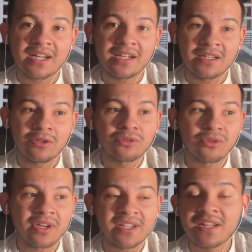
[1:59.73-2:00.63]
and
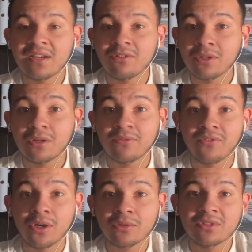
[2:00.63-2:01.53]
although I did have a lot of
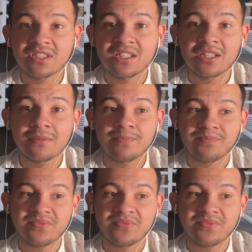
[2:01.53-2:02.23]
followers in them,